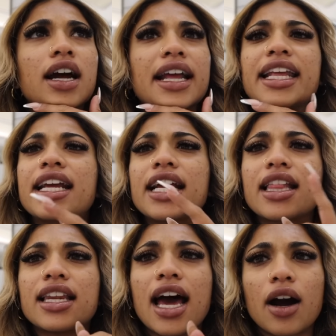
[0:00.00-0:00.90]
I think
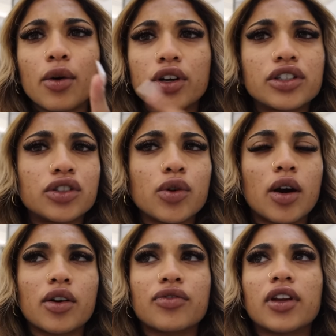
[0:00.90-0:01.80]
it's an hour or
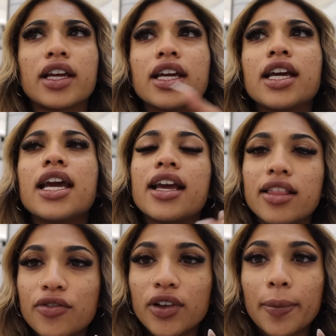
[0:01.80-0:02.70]
2-hour flight in
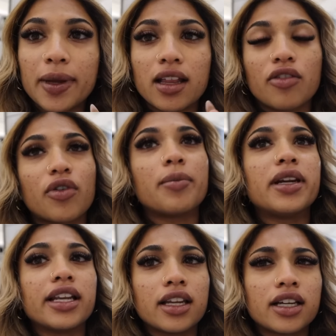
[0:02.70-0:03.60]
the Philippines from
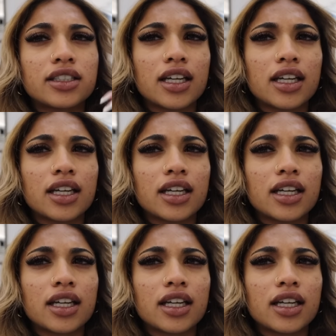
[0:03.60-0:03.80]
Manila